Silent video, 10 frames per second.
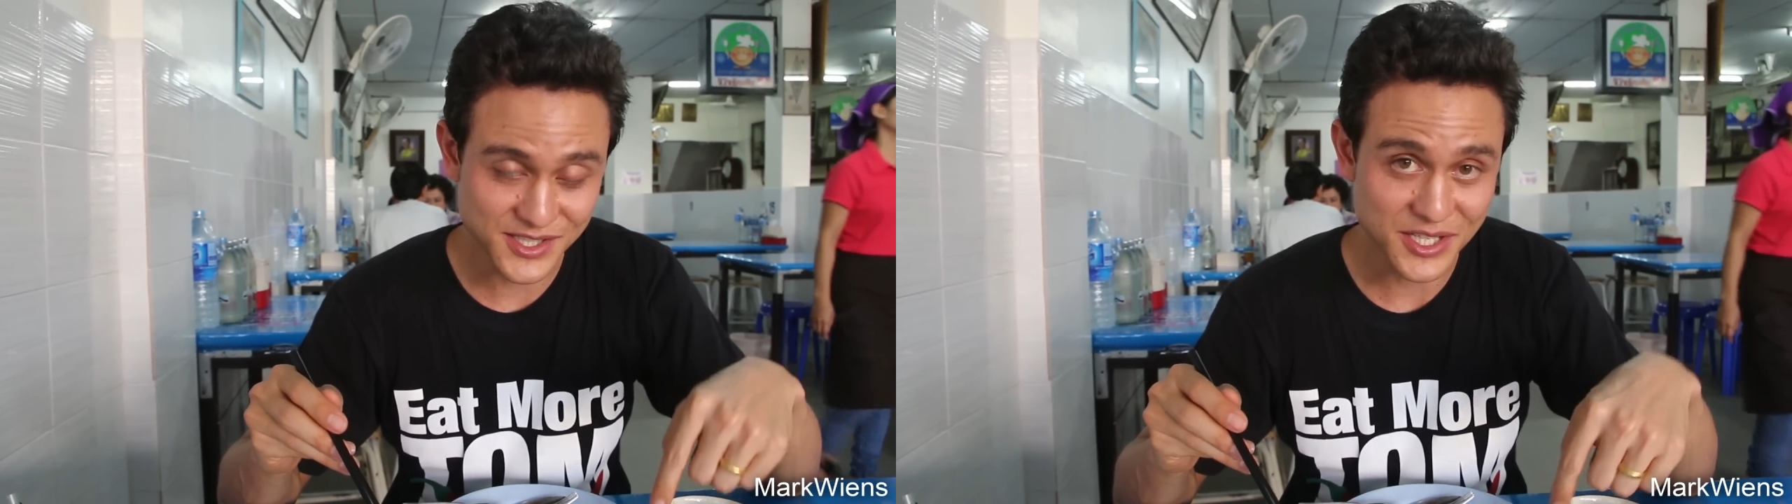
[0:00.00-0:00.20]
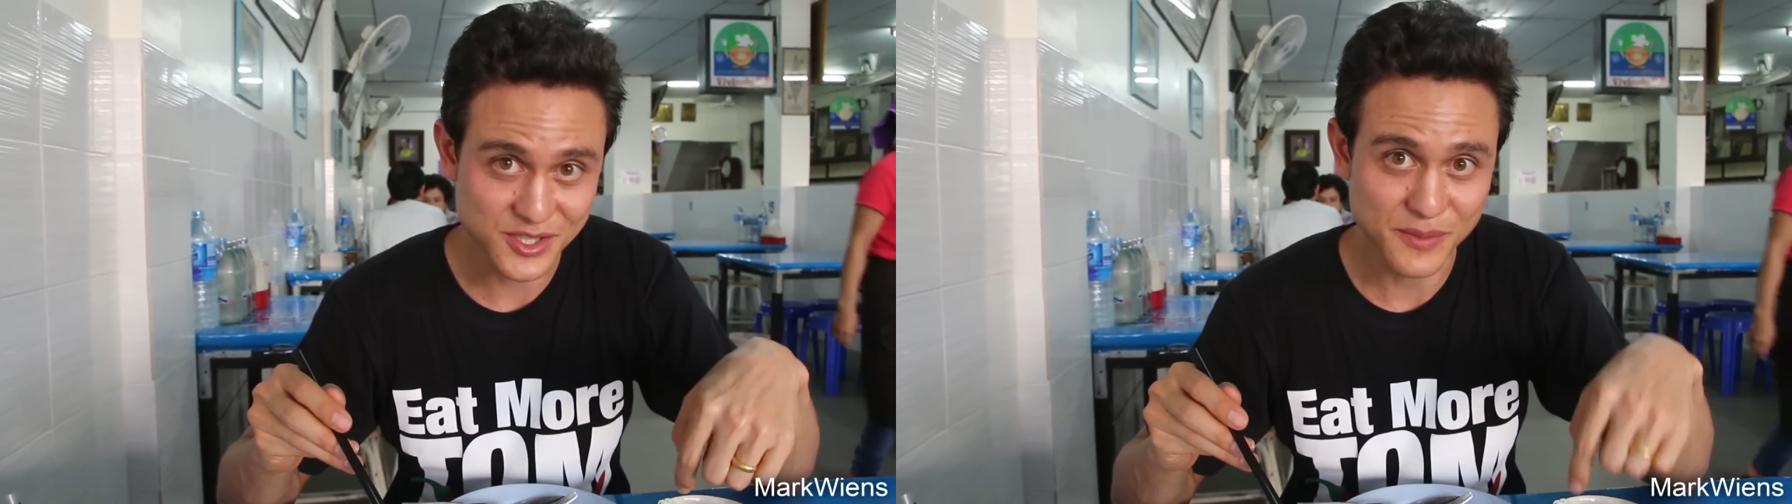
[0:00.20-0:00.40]

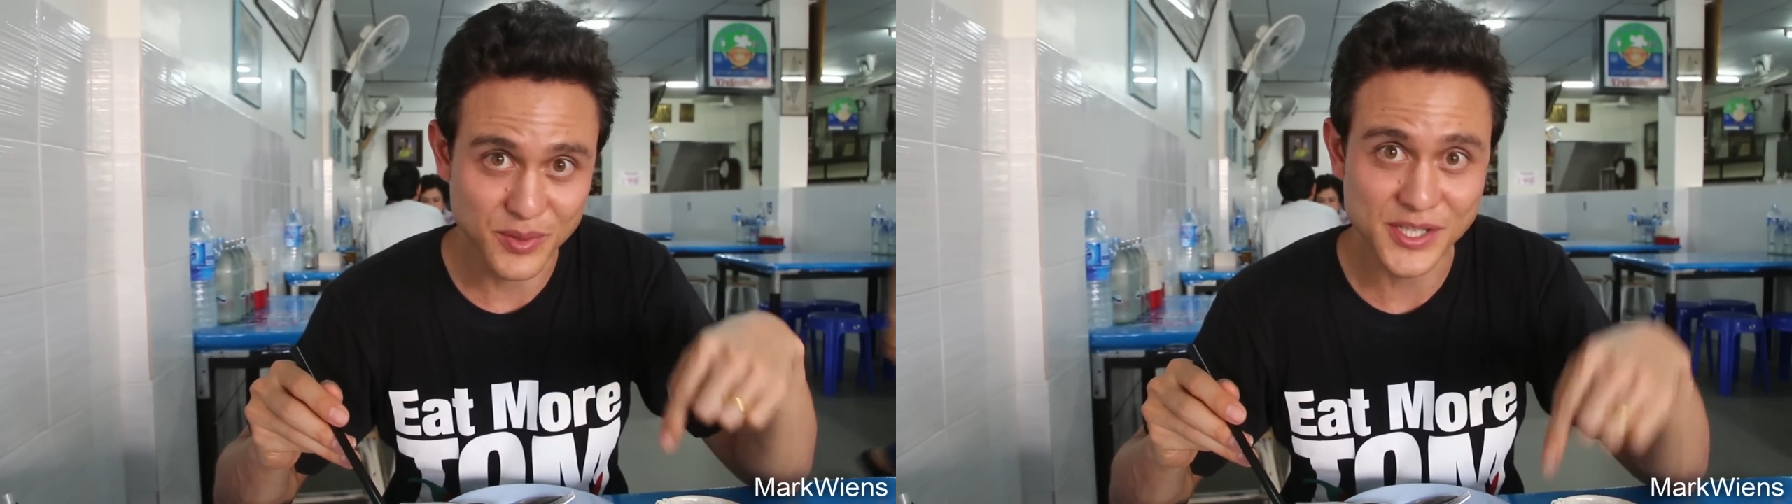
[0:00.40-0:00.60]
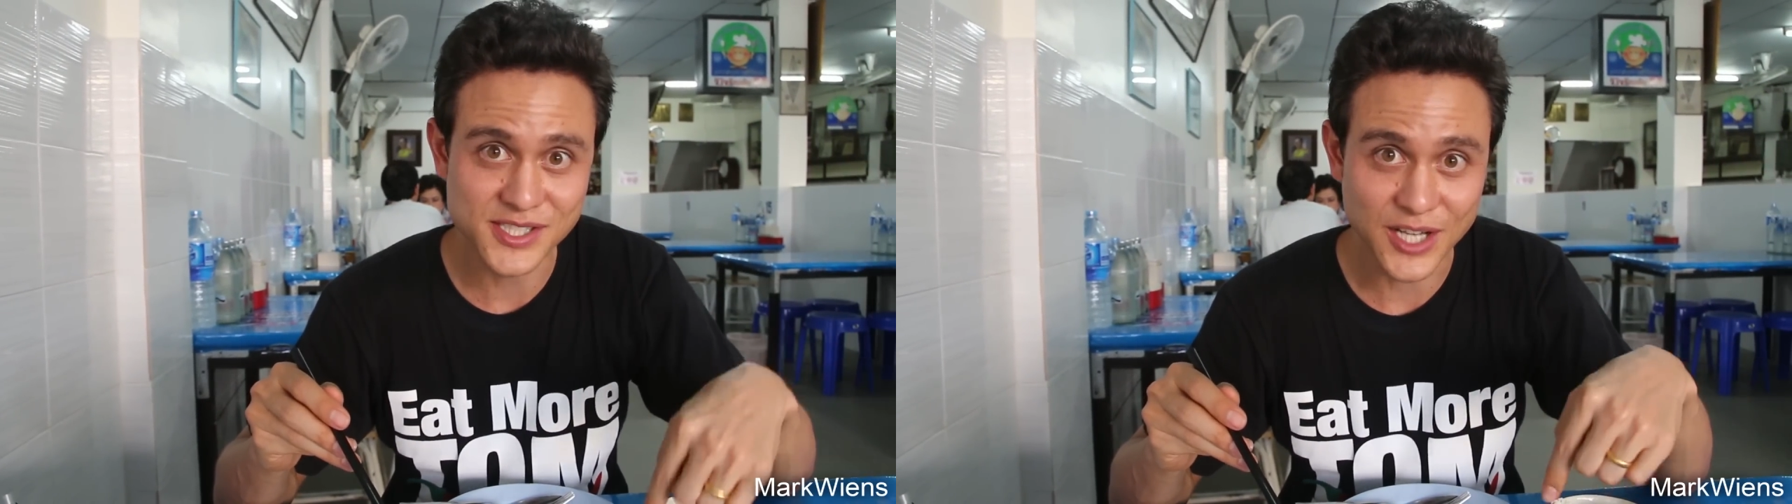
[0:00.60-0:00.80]
actually
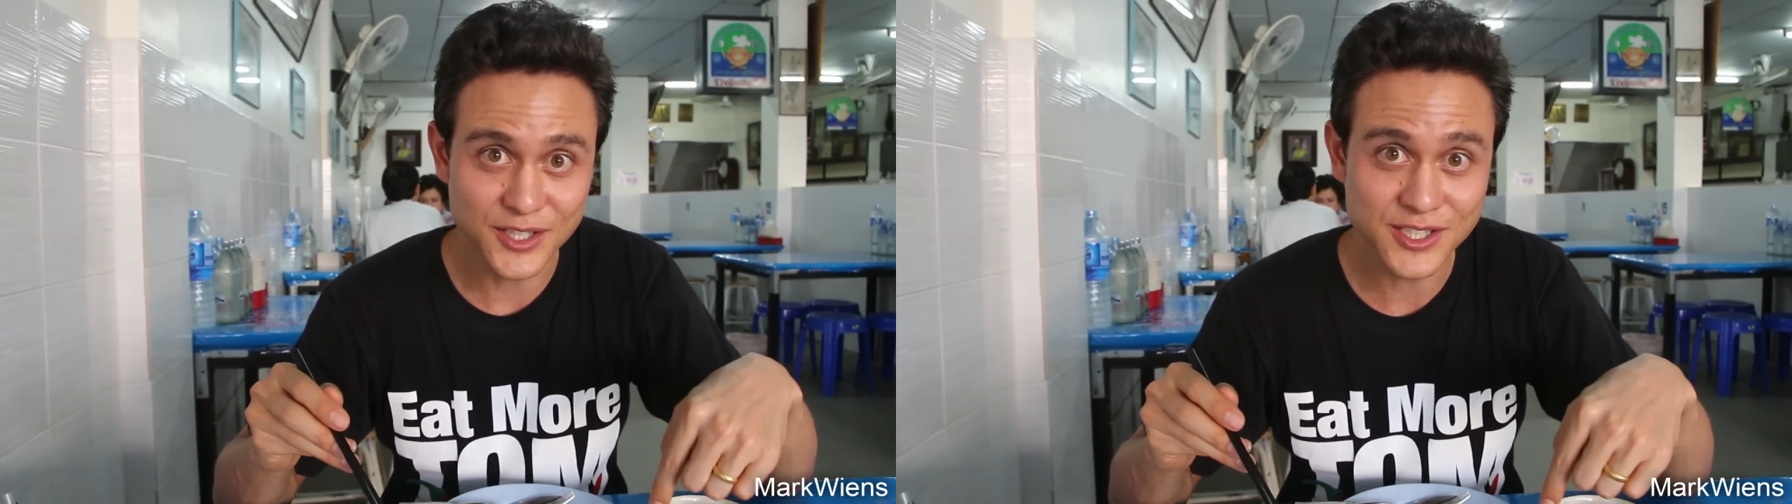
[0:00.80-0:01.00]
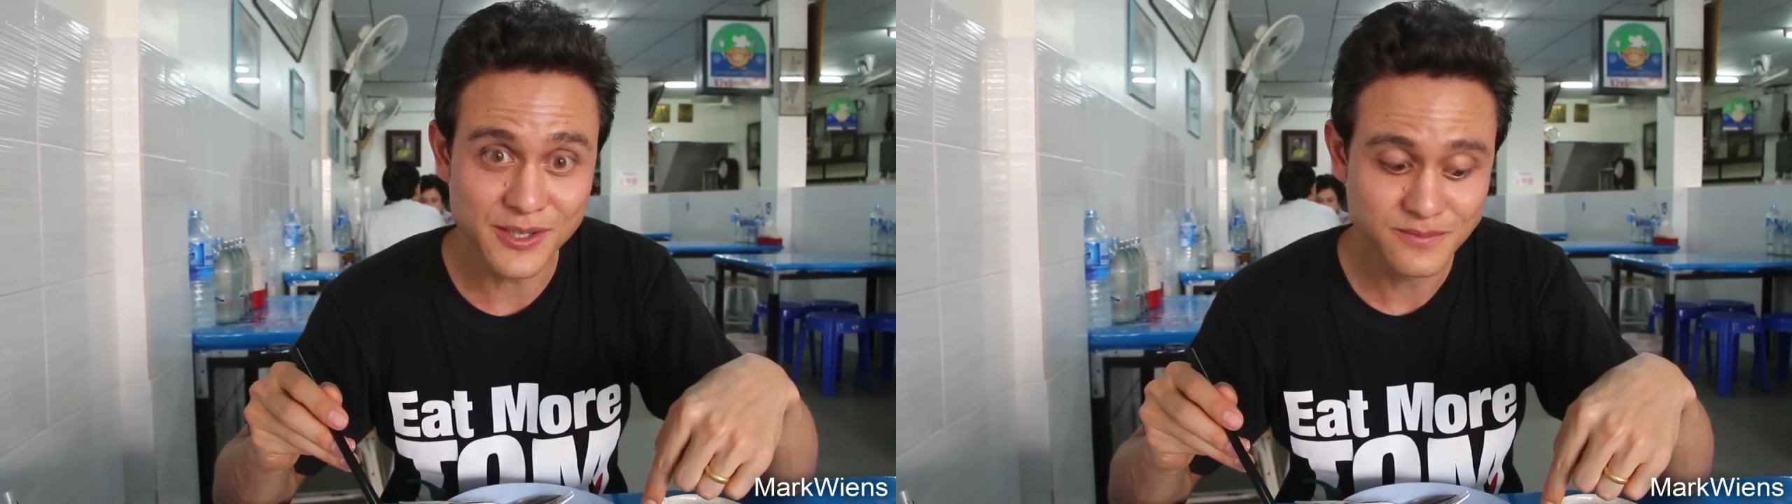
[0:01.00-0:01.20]
pretty
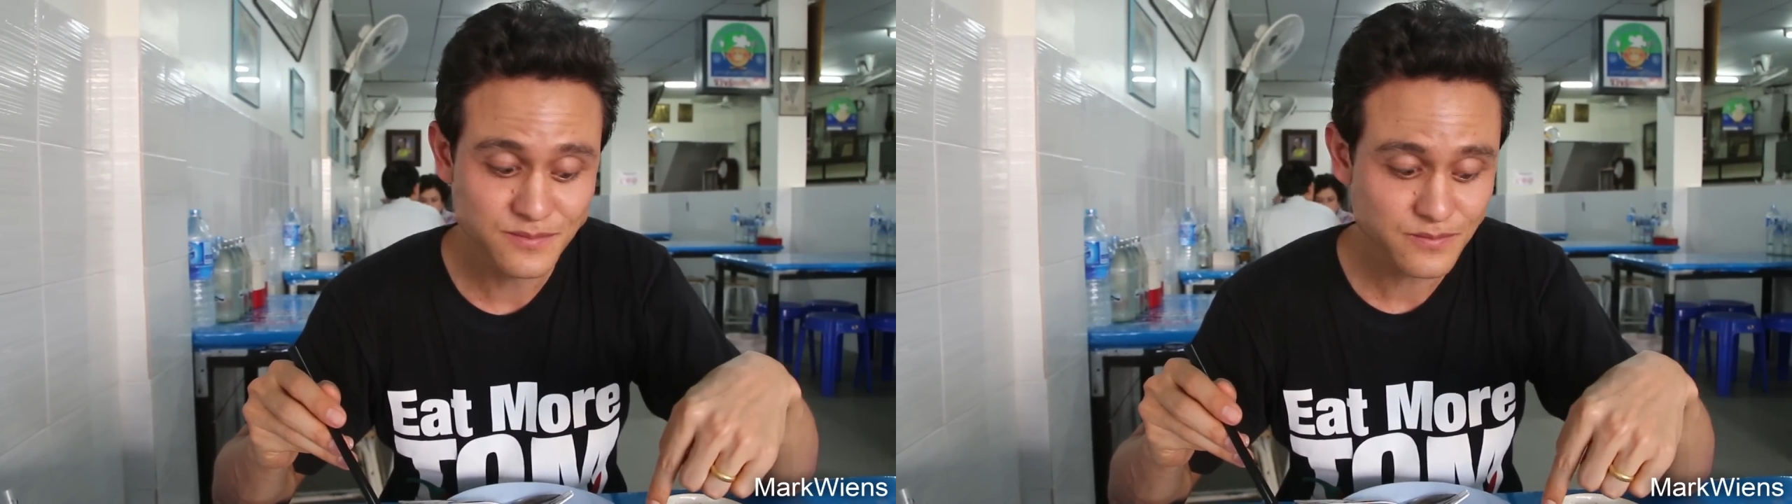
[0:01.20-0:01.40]
salty,